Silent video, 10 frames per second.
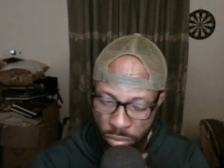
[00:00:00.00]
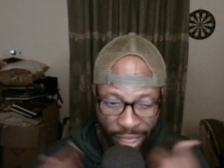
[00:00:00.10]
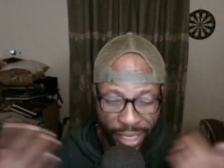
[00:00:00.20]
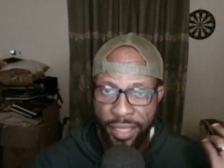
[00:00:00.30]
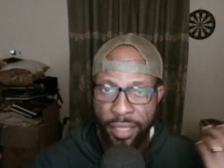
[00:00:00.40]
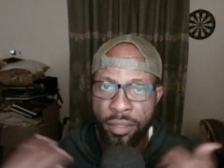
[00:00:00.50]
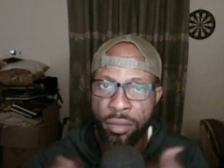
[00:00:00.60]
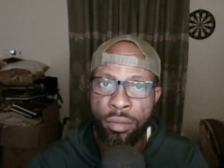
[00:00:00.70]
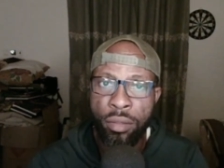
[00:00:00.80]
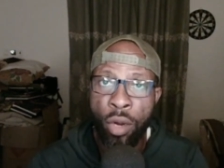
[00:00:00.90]
like I said,
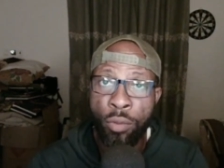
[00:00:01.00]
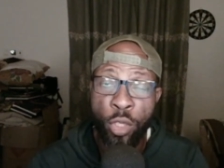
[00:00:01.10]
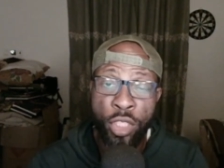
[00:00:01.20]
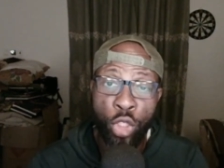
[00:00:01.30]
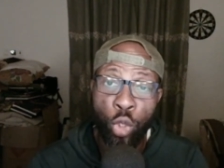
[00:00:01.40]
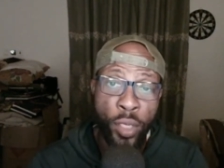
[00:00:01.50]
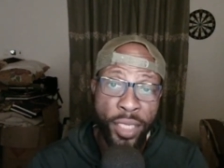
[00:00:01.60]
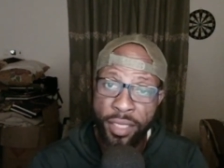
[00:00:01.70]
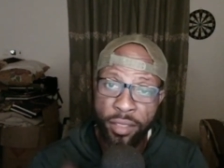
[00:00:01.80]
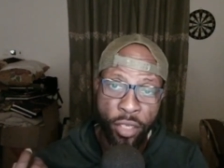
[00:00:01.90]
obviously
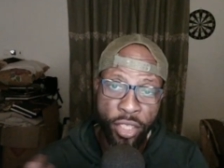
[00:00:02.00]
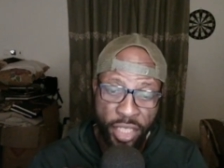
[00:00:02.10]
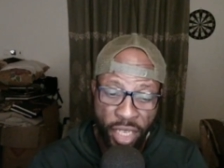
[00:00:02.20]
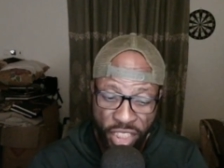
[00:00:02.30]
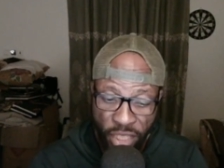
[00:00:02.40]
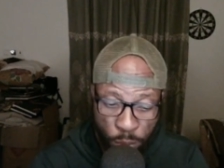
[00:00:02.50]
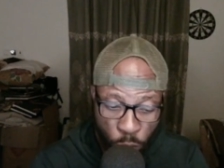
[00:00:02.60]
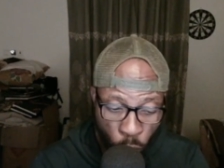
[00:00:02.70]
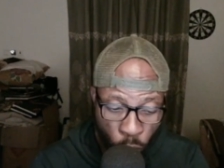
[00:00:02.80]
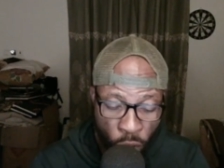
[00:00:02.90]
showcases her
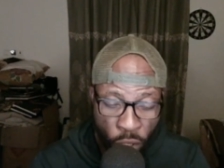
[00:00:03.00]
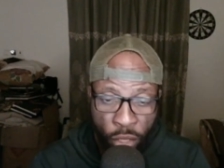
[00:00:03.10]
exceptional,